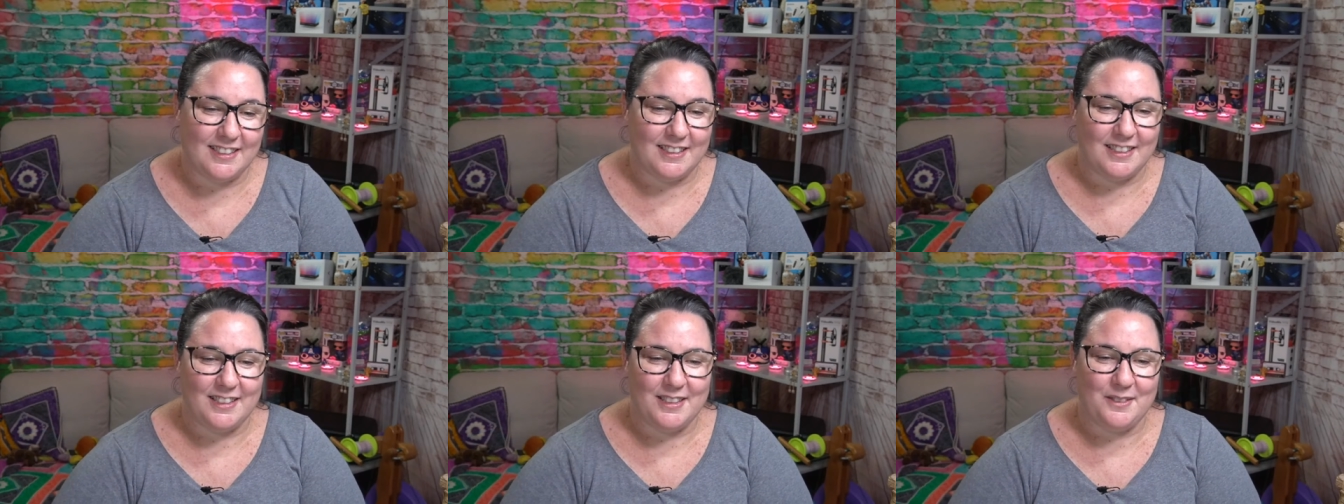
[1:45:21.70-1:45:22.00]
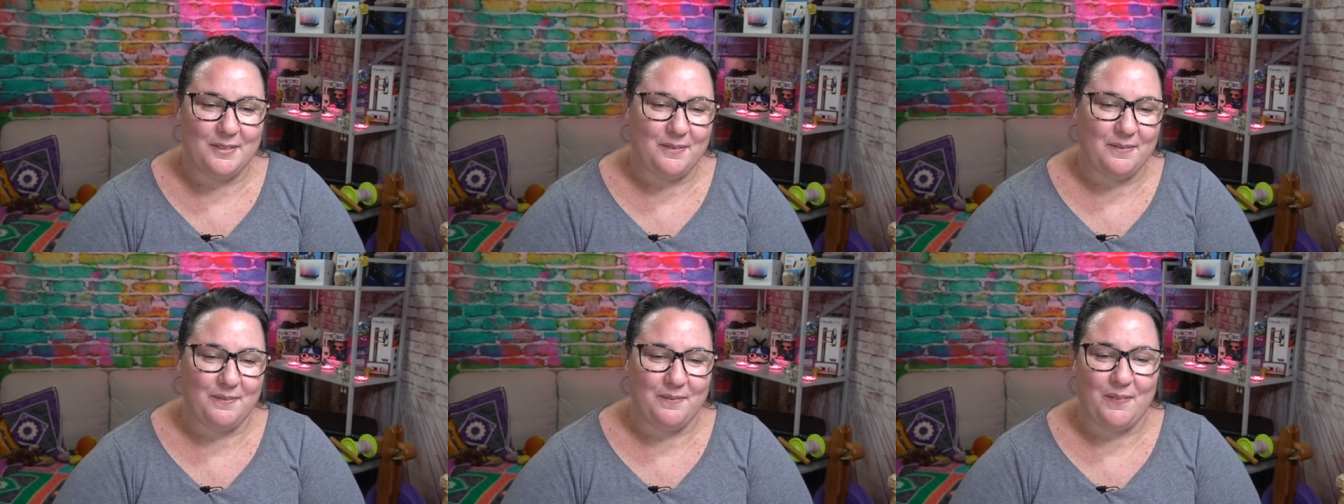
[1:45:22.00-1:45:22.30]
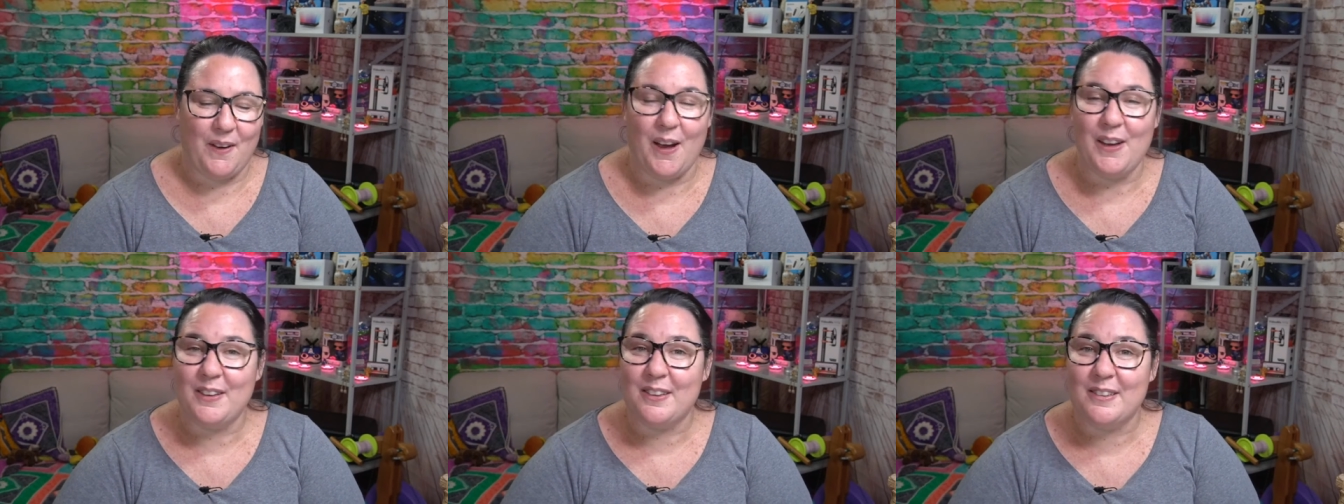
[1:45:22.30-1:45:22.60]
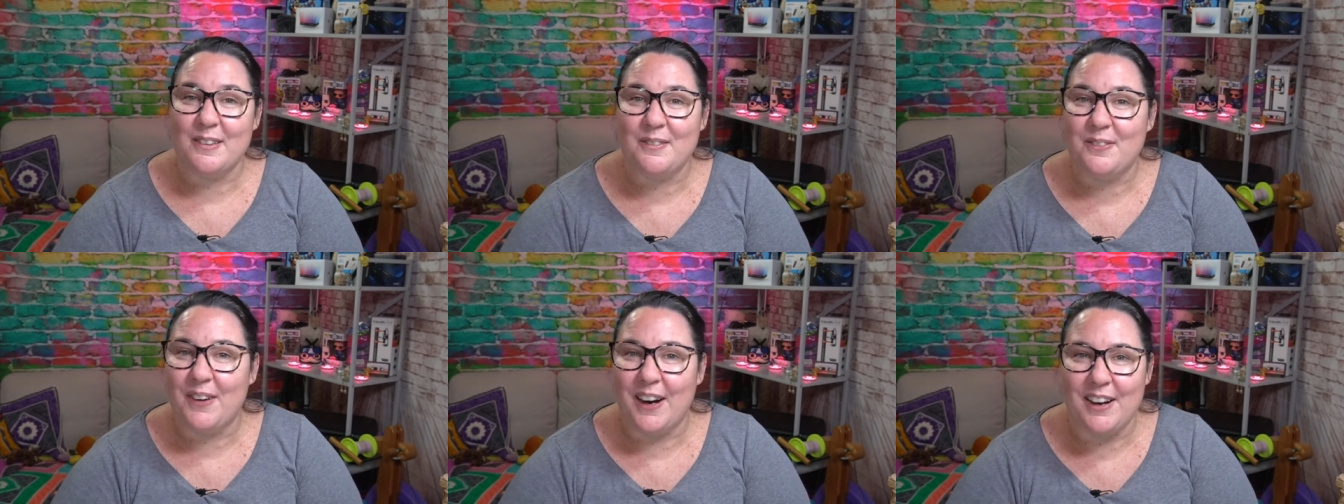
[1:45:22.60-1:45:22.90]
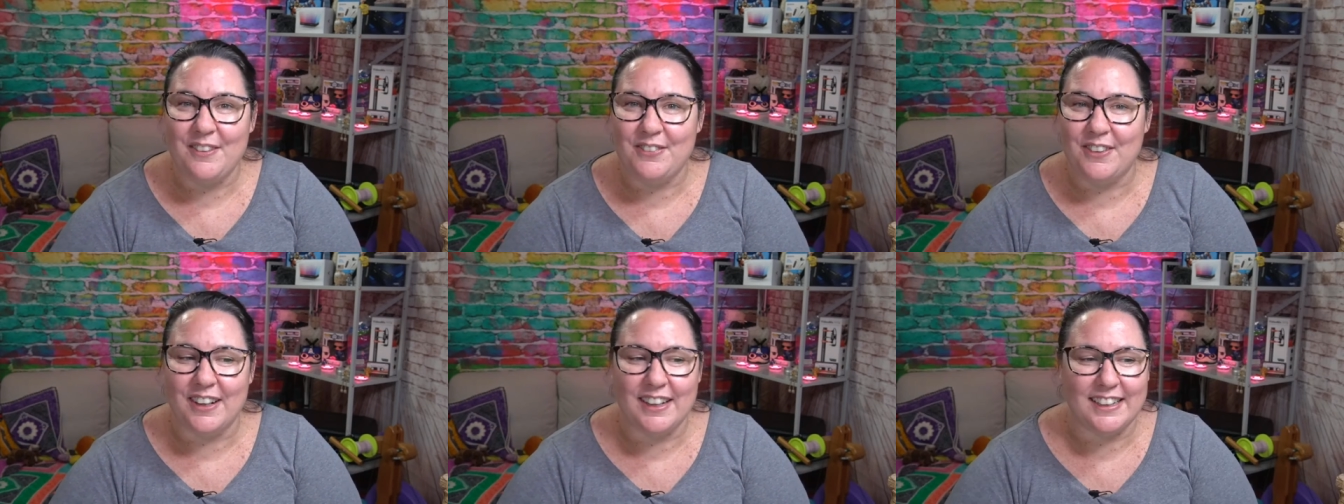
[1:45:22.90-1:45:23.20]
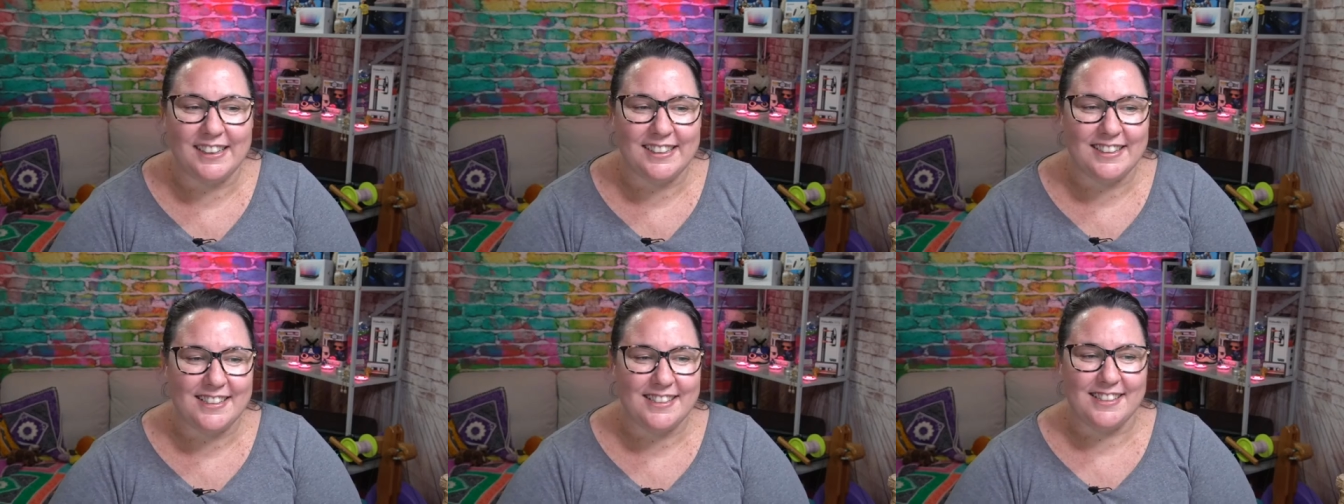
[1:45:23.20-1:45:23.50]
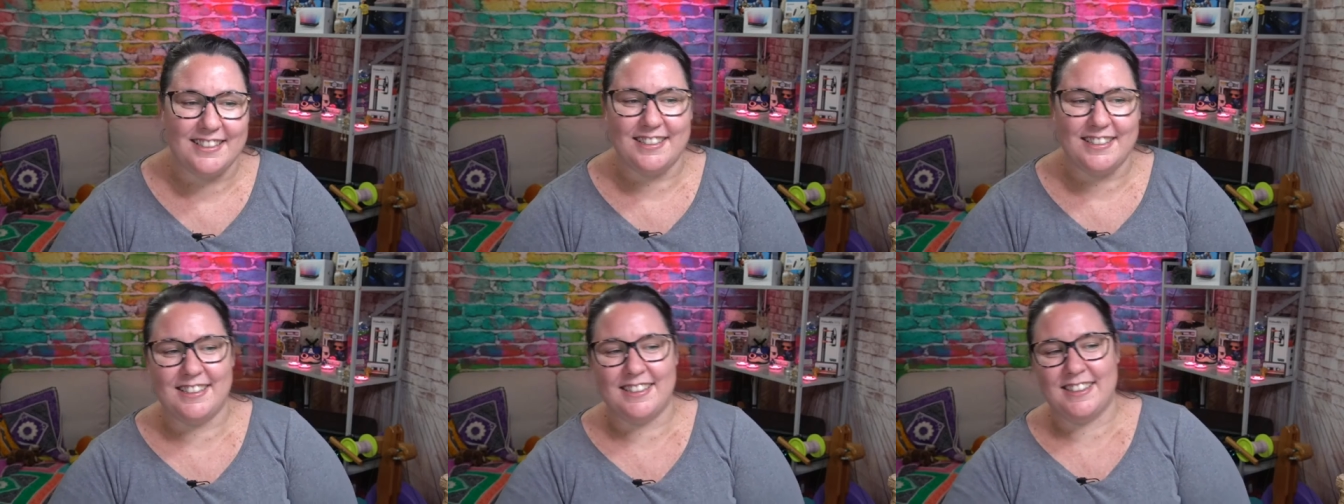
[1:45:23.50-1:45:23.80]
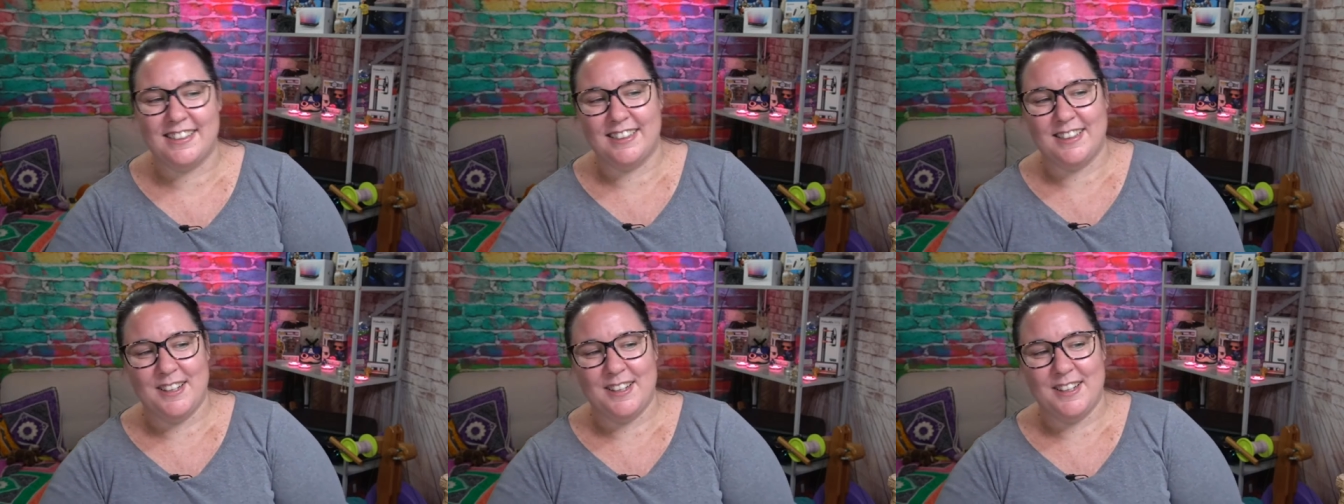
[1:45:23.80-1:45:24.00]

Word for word: It's personal preference,